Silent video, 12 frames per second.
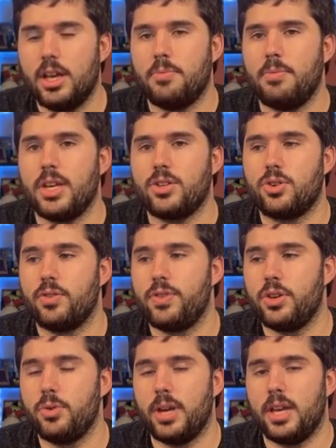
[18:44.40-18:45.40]
Make sure if
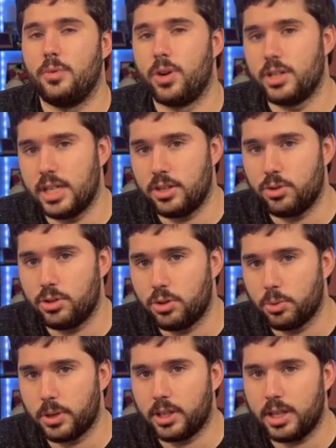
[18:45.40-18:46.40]
you want to enter into
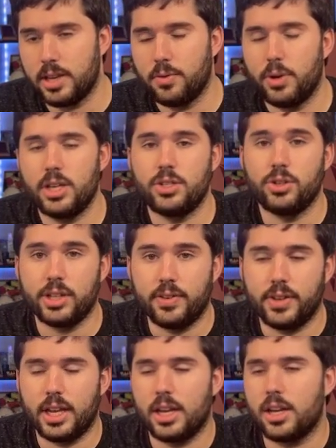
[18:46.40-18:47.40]
our weekly giveaways, you leave
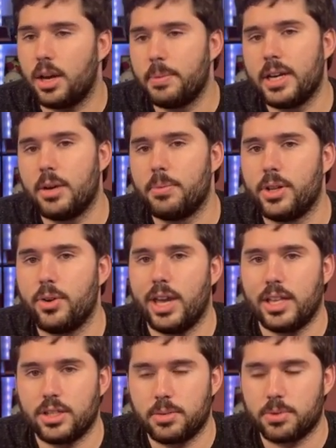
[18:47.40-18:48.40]
a like, comment down below,
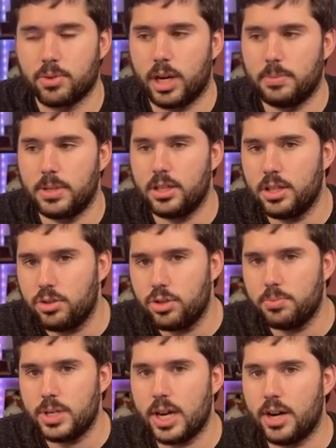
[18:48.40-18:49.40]
and subscribe to the
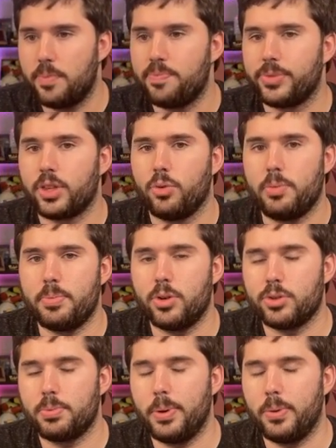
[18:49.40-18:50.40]
YouTube channel. We
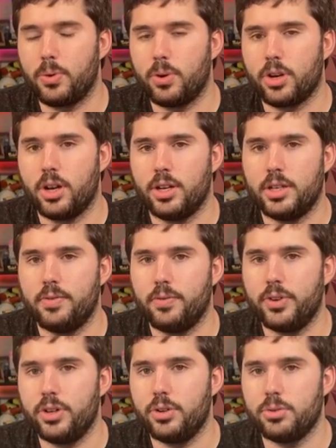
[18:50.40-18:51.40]
post pre-recorded content
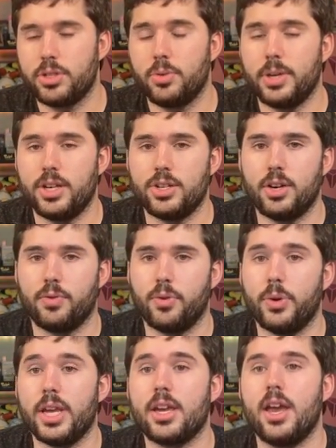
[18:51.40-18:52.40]
for you to do so each and every
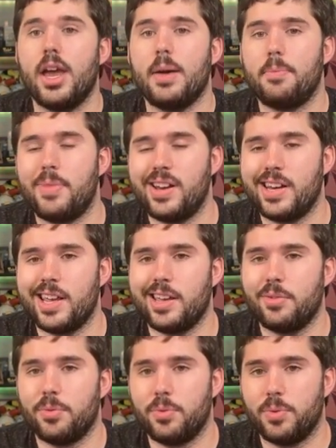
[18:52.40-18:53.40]
week,
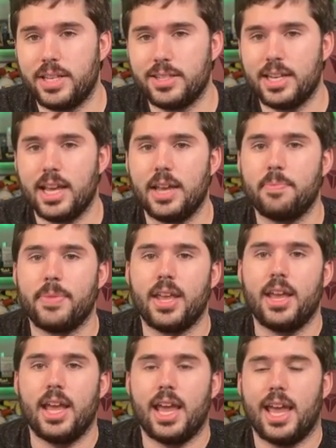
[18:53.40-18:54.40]
Monday, Wednesday.
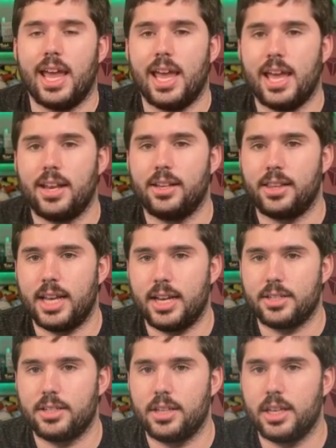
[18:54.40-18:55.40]
And
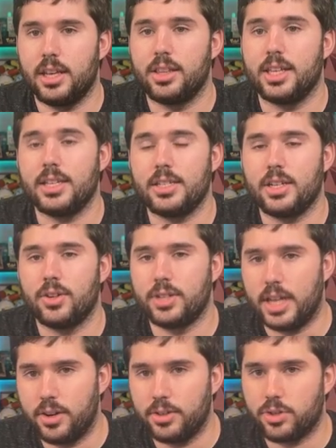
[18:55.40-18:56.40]
lastly, links are
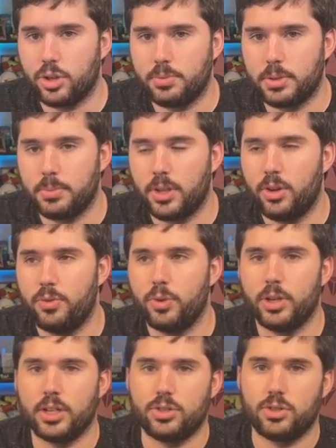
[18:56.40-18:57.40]
down in the description below if
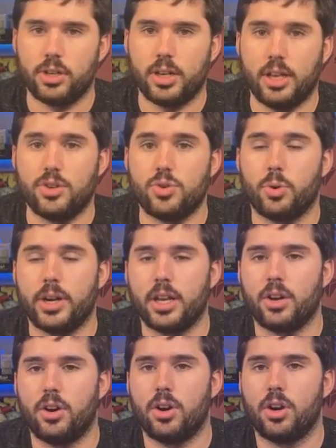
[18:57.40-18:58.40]
you're interested in
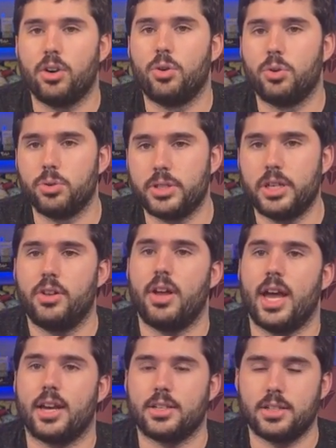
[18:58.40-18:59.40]
joining our wholesale
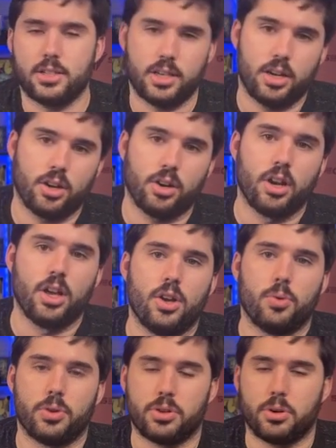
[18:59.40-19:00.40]
access tier
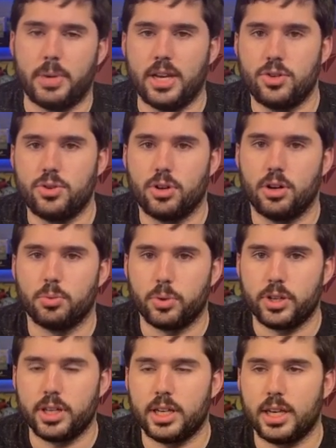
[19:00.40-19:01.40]
with our Patreon, where
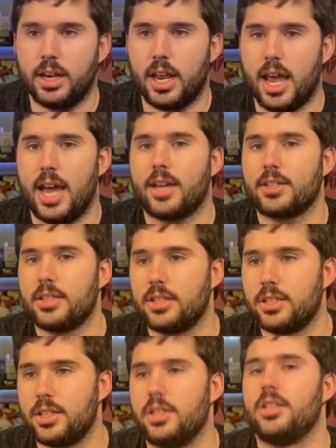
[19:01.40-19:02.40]
you can get access
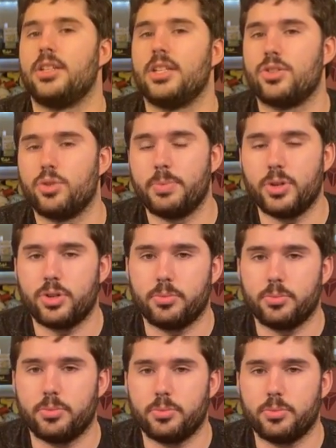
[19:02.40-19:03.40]
to distribution
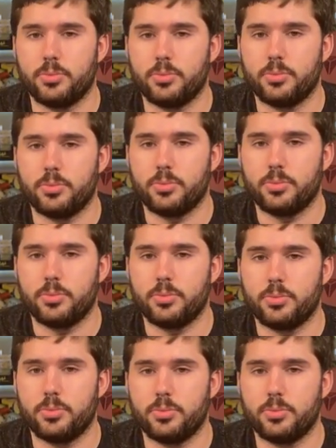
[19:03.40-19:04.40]
prices
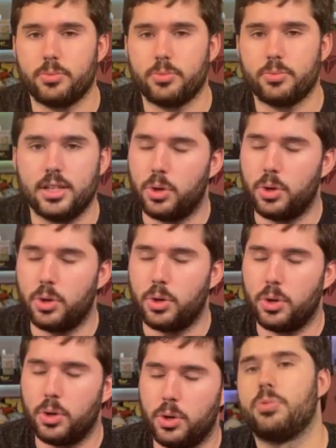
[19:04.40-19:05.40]
for Pokemon and
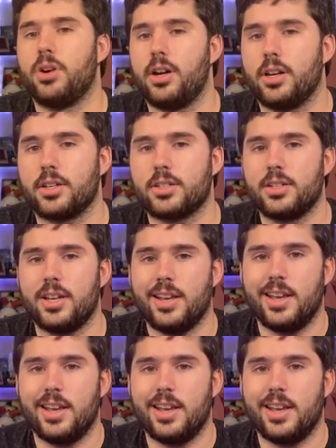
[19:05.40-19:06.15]
other products.